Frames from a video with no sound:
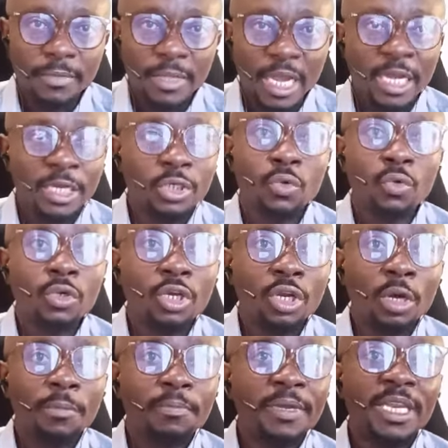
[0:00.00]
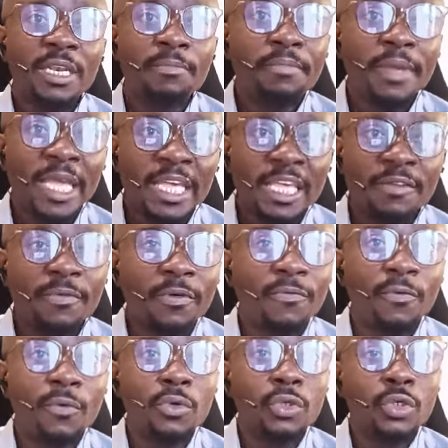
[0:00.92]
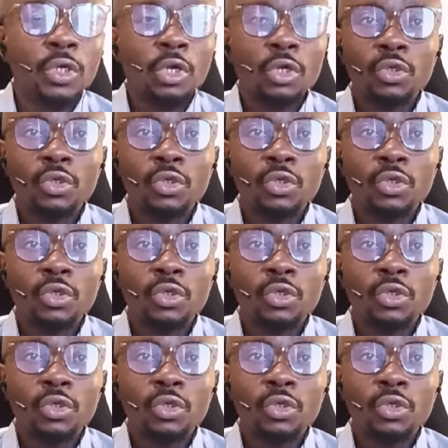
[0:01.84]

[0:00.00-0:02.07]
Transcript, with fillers: And you will not be begging for food.